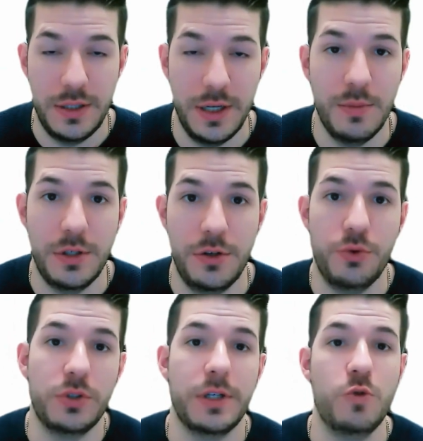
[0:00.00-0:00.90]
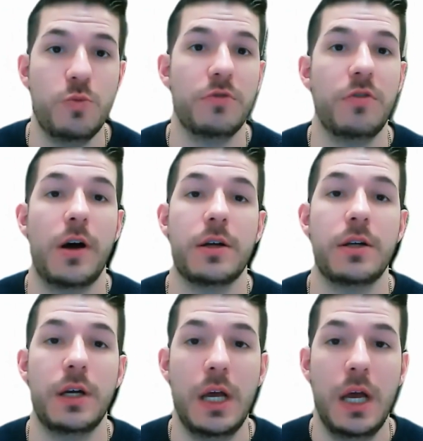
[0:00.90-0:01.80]
said materials that you
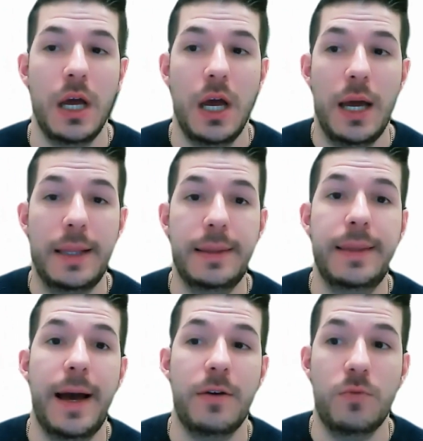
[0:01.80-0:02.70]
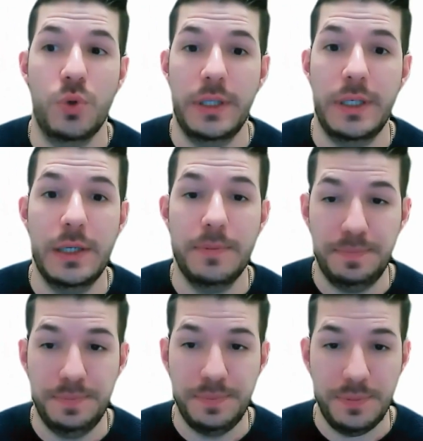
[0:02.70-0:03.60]
provided, that really,